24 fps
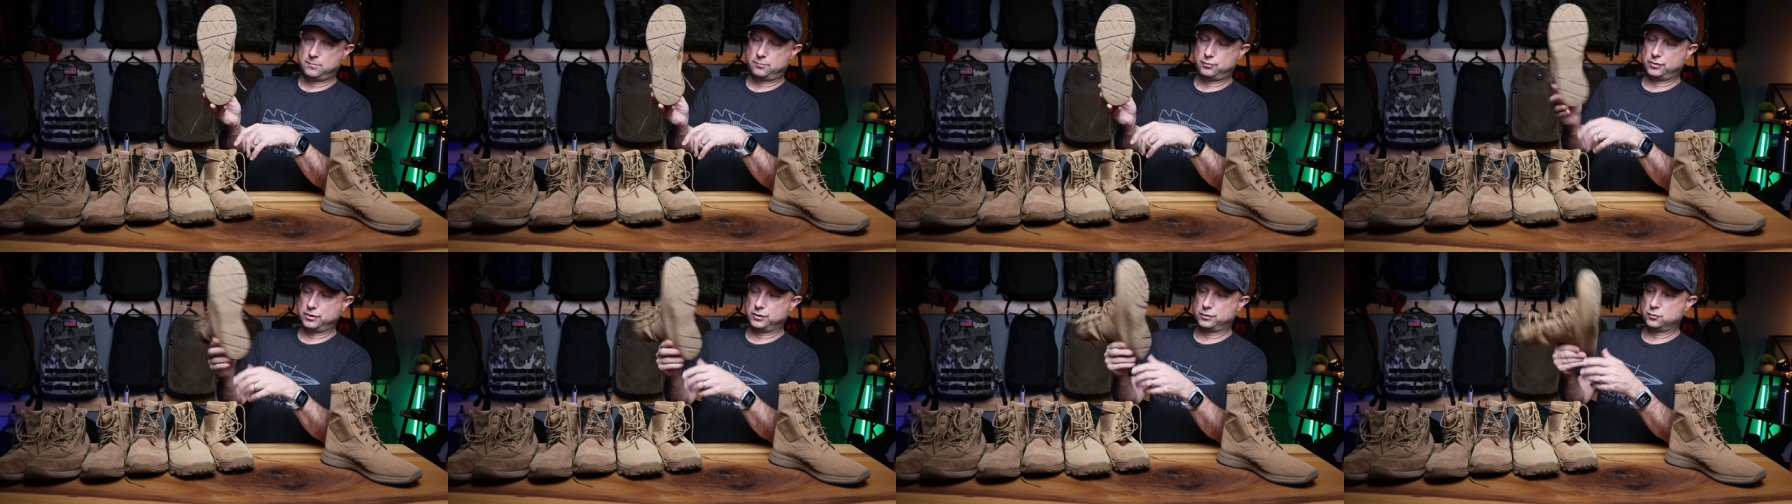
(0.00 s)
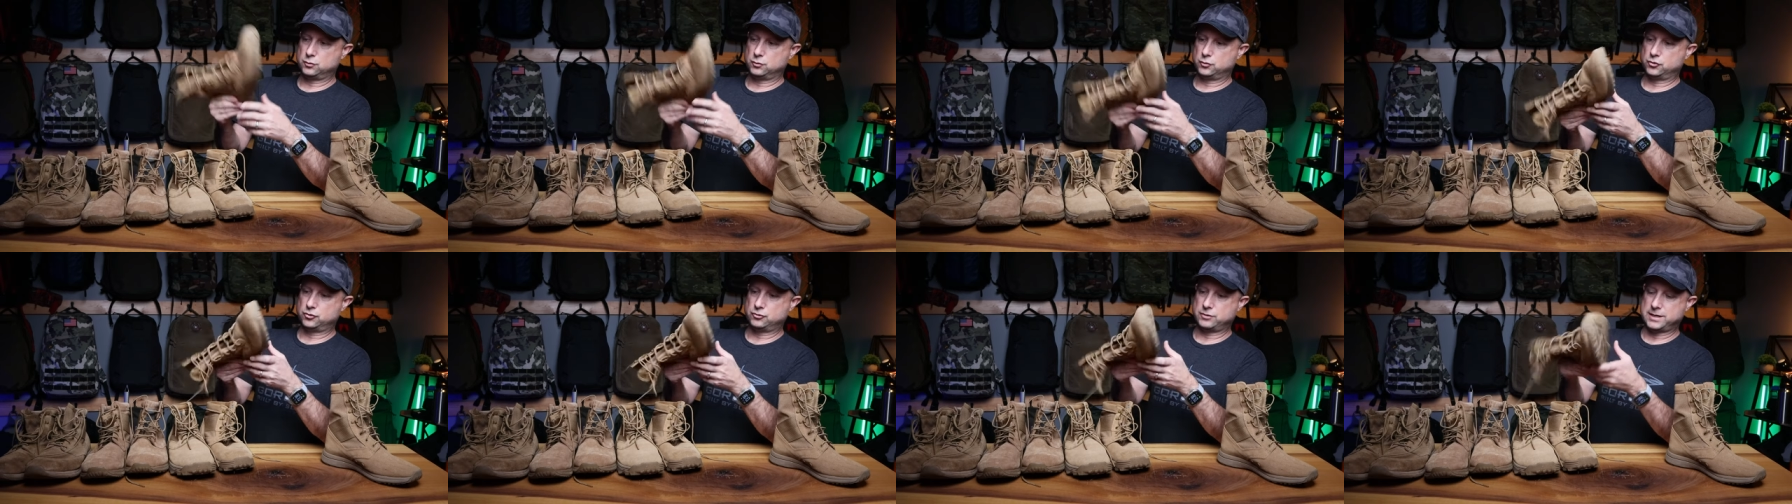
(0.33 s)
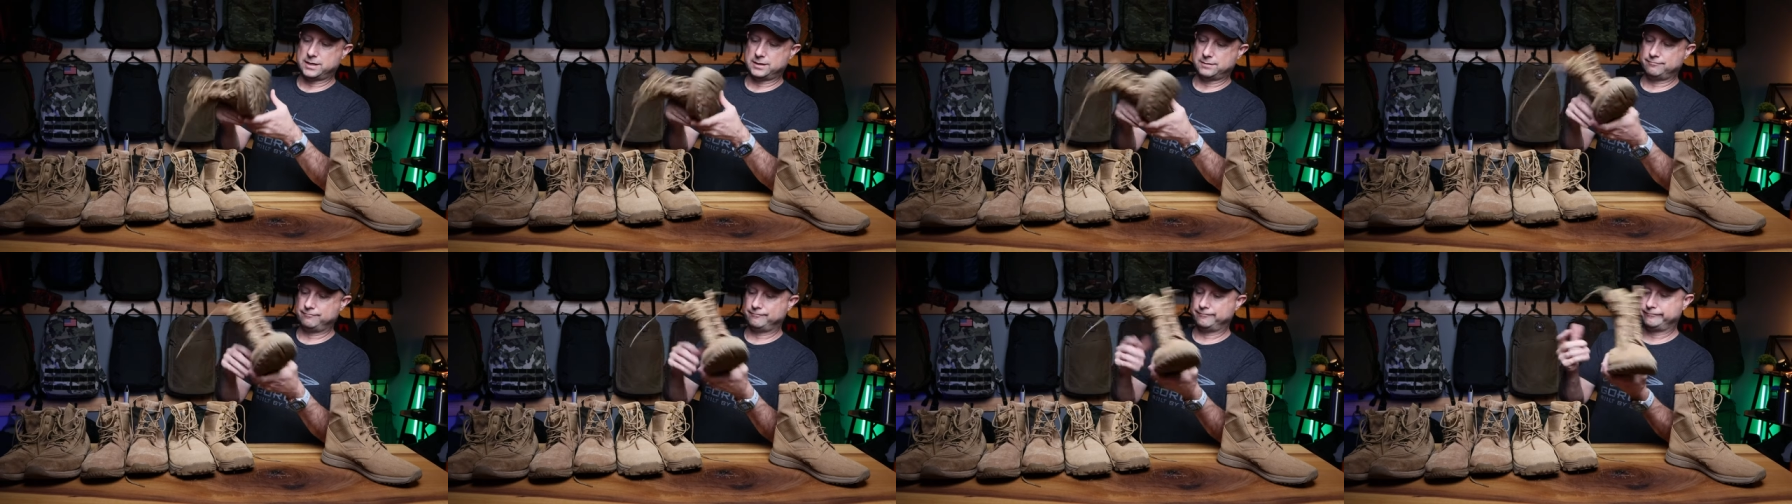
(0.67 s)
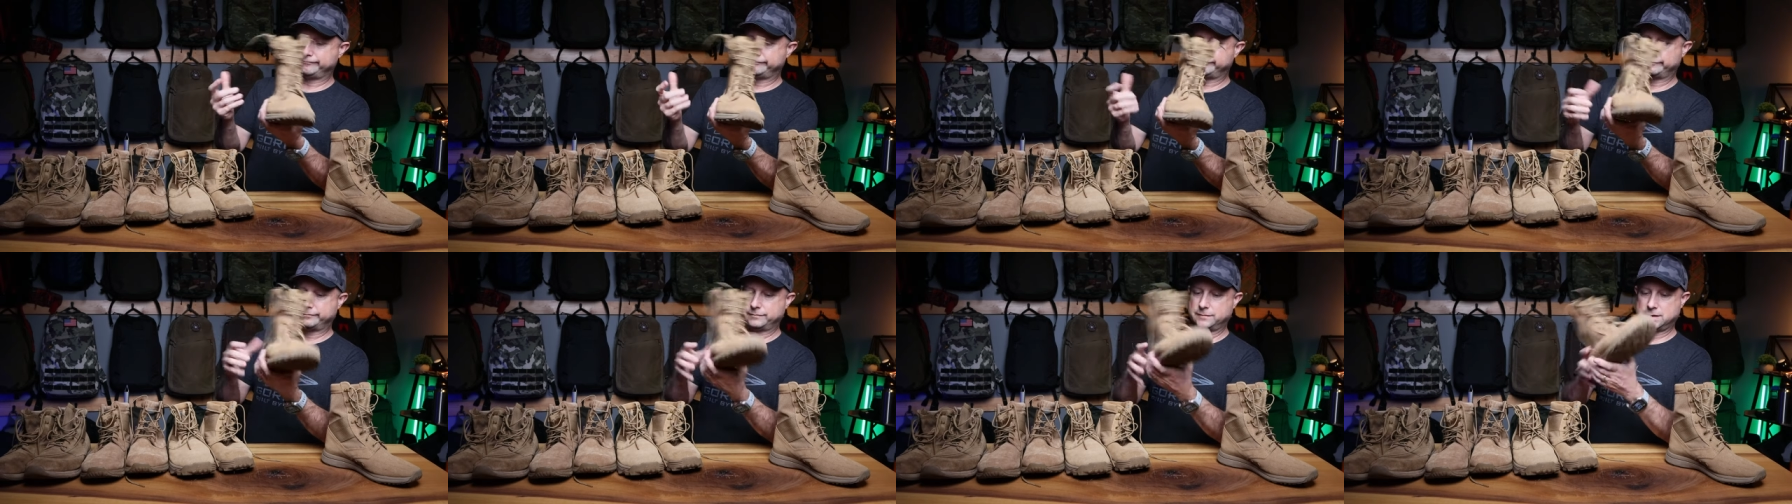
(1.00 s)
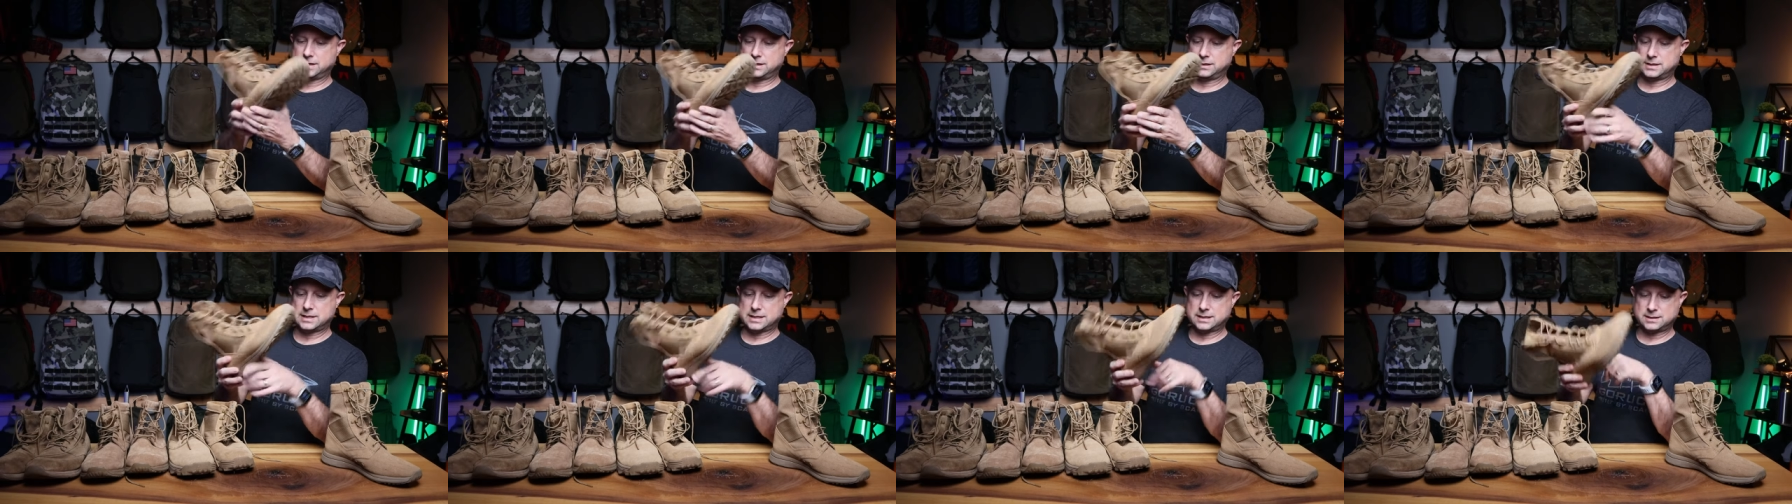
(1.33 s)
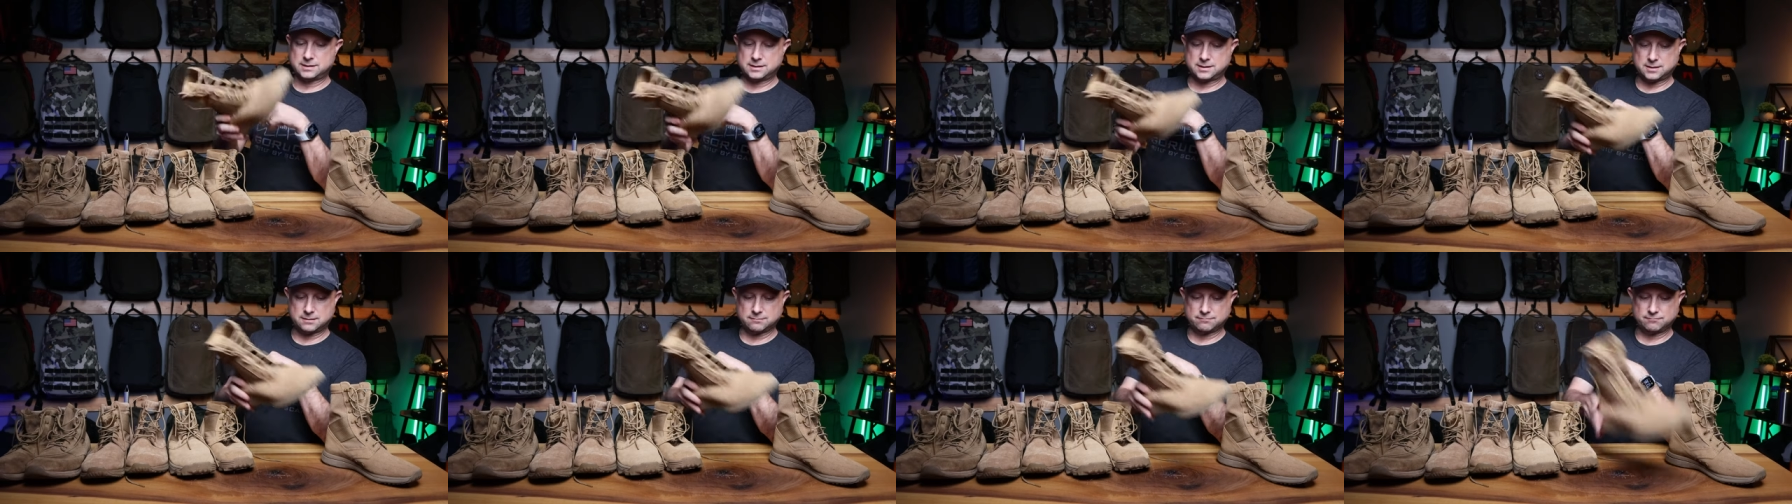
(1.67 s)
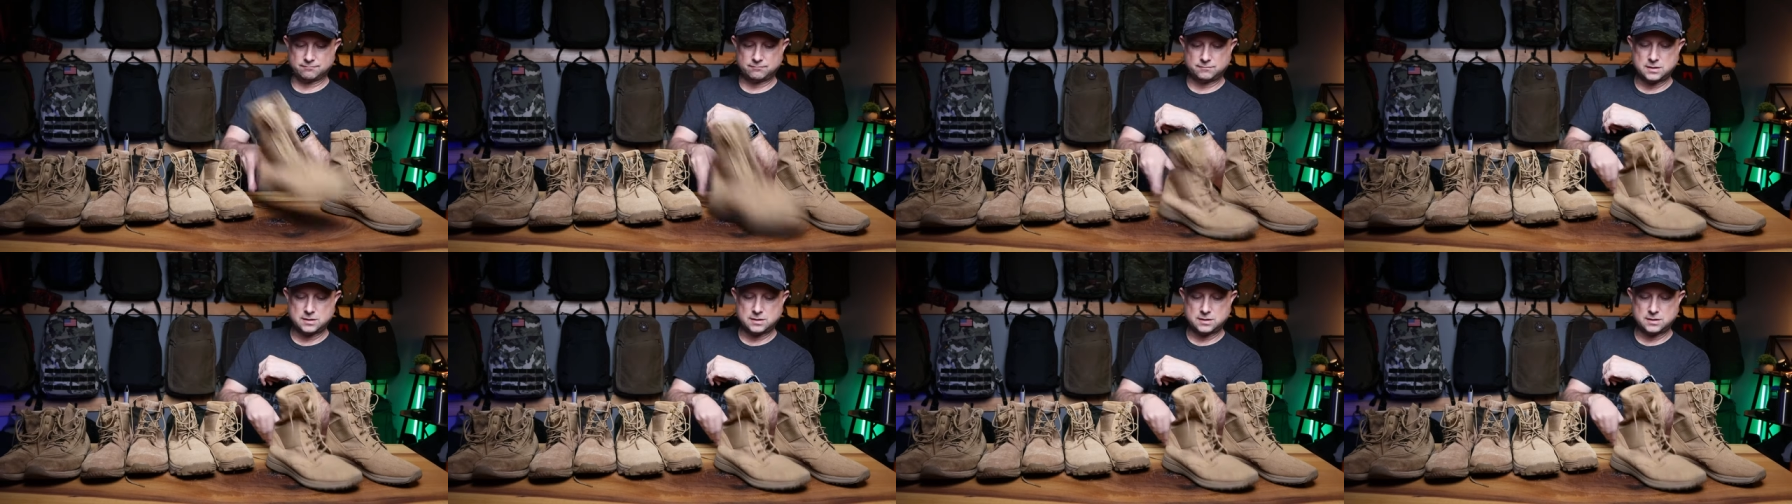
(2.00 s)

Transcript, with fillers: pretty cool tread. And that's it.